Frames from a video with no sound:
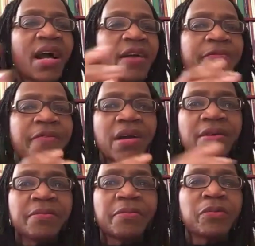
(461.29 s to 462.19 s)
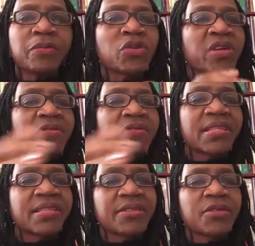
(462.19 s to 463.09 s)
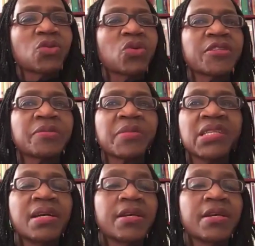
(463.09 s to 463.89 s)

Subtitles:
I found people gravitating towards me.